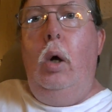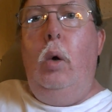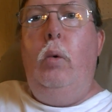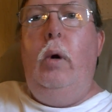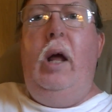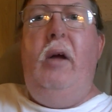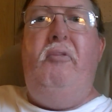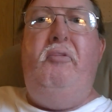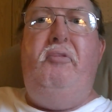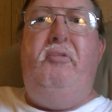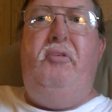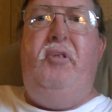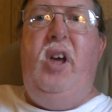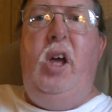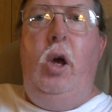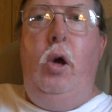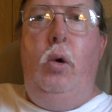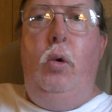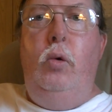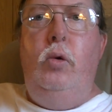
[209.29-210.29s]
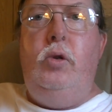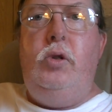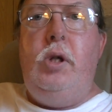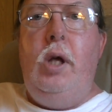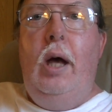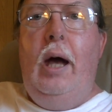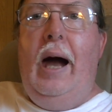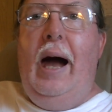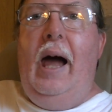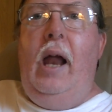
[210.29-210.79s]
Refuse.
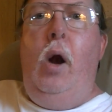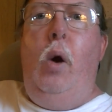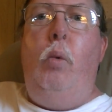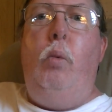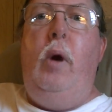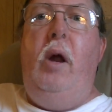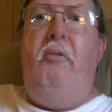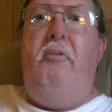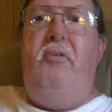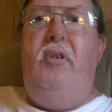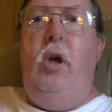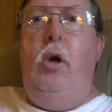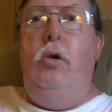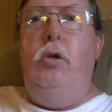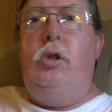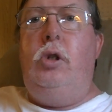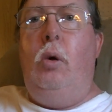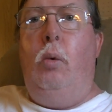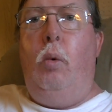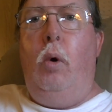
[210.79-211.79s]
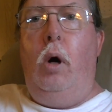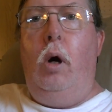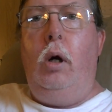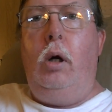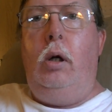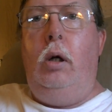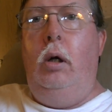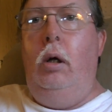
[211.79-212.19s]
I don't refuse to work.